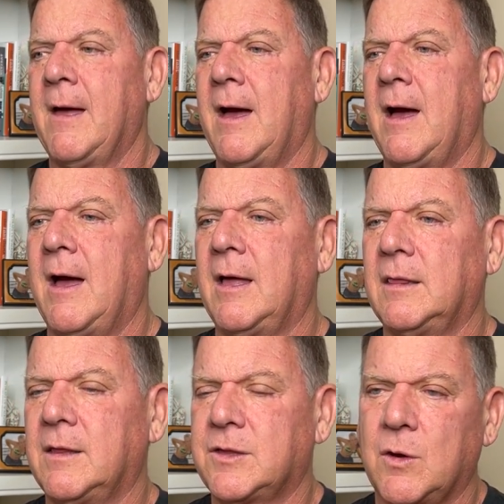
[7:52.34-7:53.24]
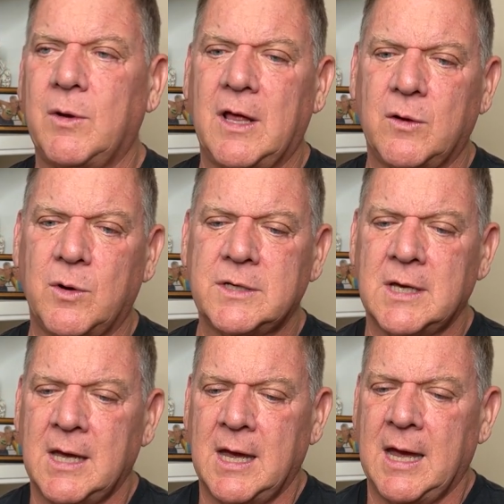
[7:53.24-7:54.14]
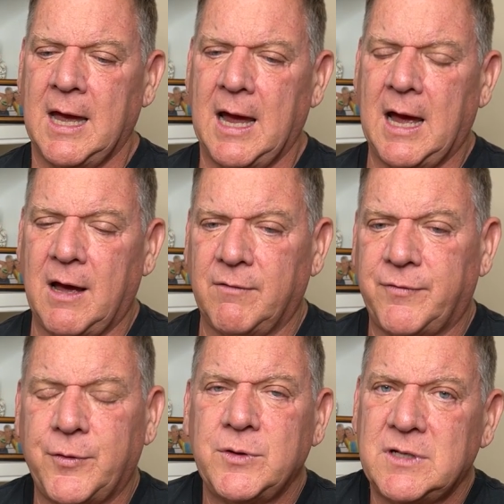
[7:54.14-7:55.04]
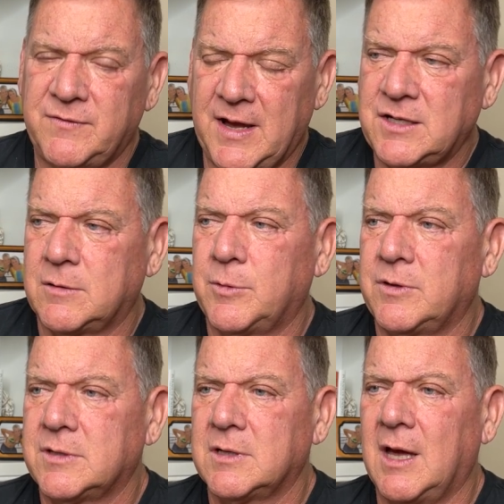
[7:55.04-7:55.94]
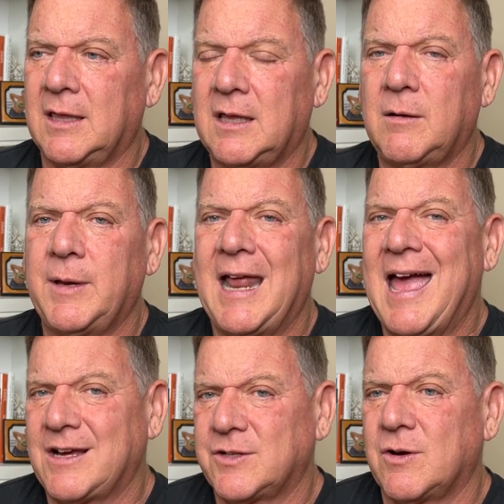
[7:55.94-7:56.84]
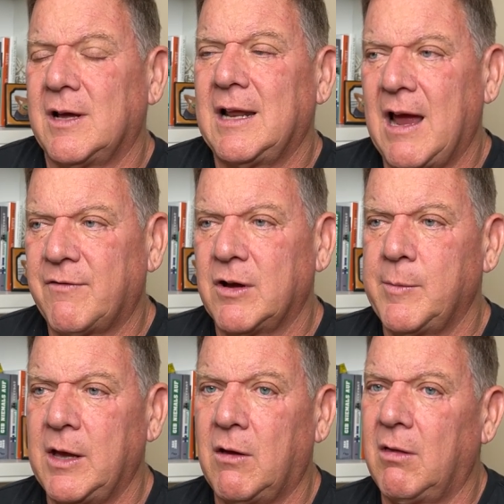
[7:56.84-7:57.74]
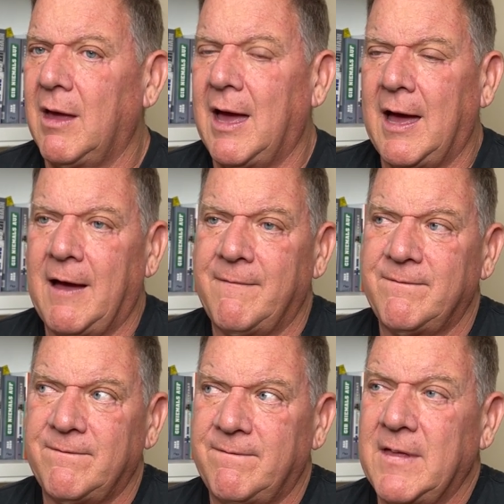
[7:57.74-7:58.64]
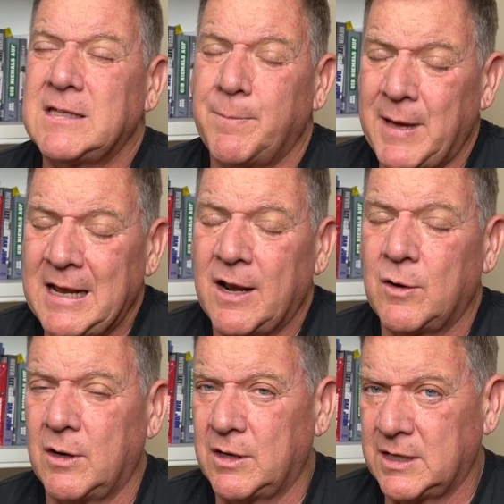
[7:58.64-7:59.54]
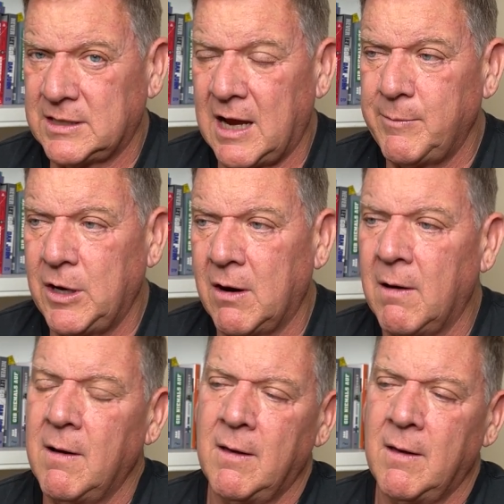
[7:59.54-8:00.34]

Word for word: Uh, so in other words, uh, fruits and vegetables, a little bit extra at every meal, um, depending on the time of year.